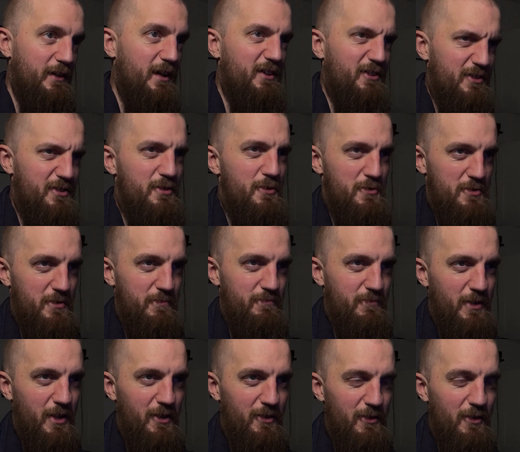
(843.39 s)
And I use a
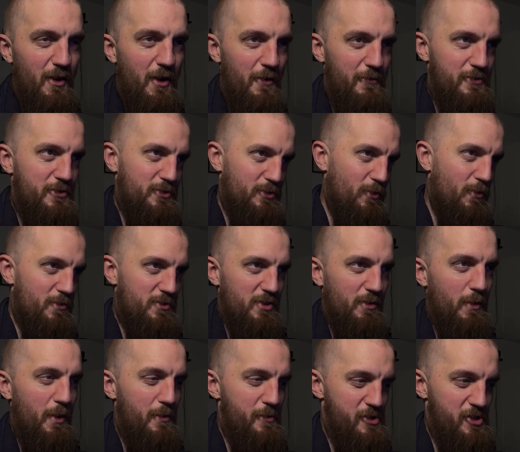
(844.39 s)
lot of storage on
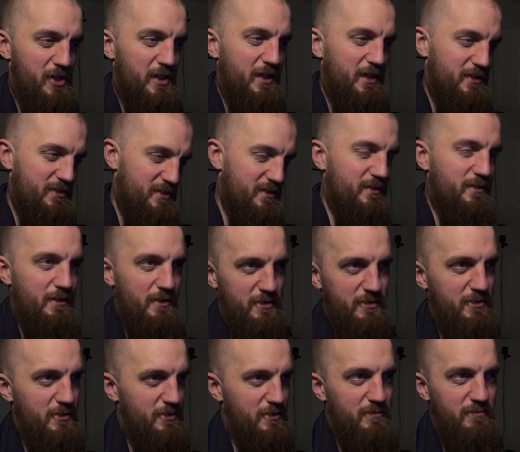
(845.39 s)
my machines, and that's
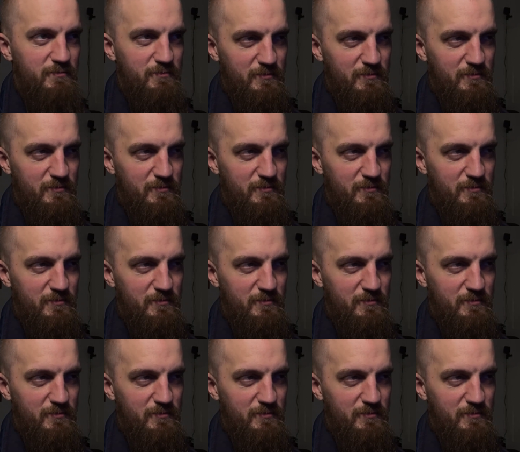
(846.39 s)
just,